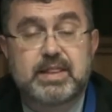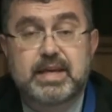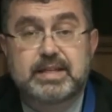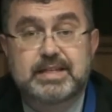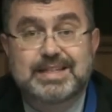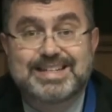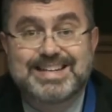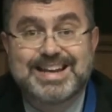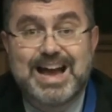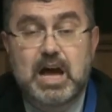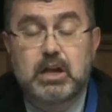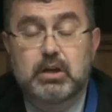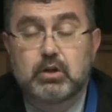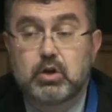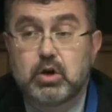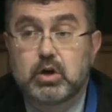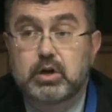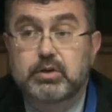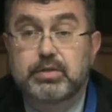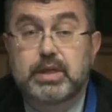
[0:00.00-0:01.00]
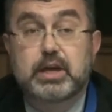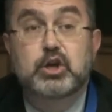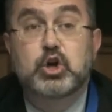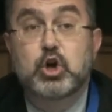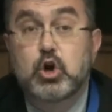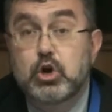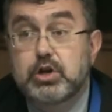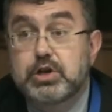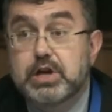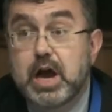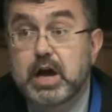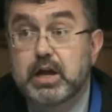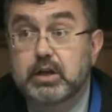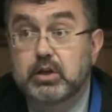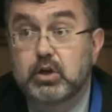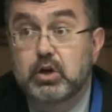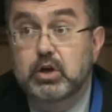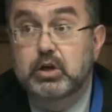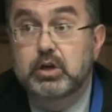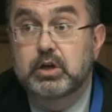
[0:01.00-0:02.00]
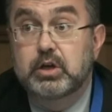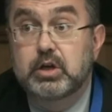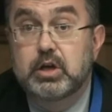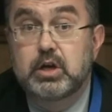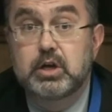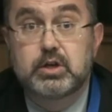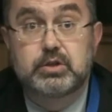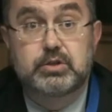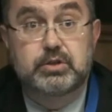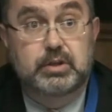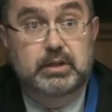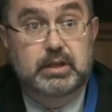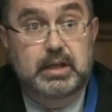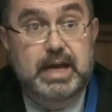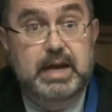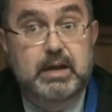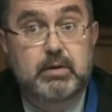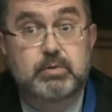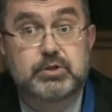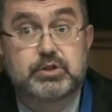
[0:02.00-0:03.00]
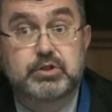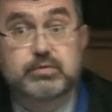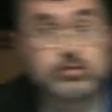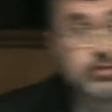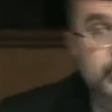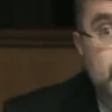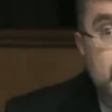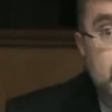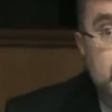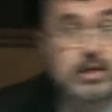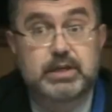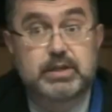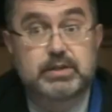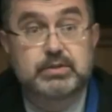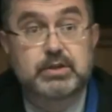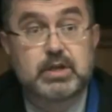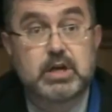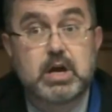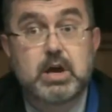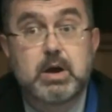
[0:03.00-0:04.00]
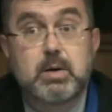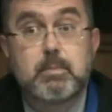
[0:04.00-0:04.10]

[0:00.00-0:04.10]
They did not look, they could not look to the language of treaties,